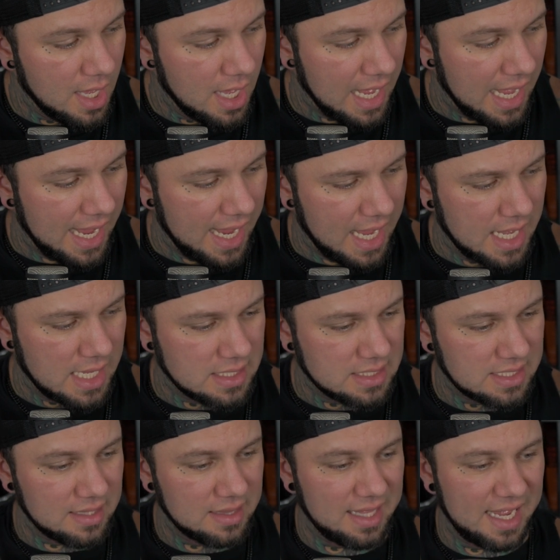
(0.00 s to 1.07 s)
And
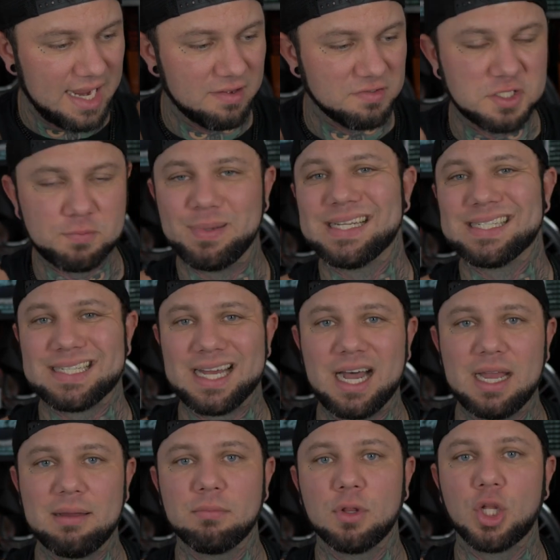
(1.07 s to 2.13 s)
they have spent
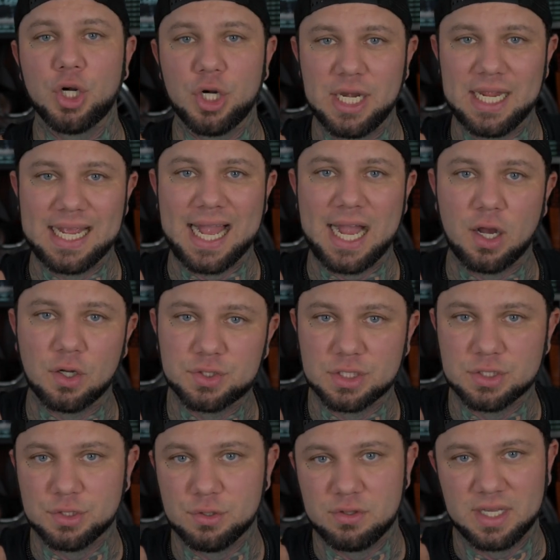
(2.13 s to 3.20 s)
time learning how to
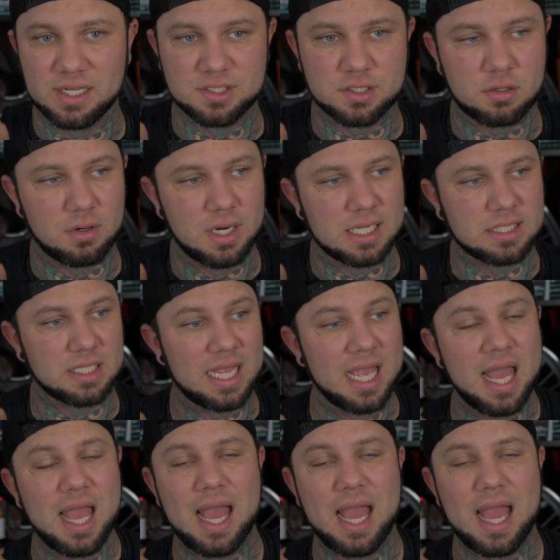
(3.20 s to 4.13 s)
do things correctly,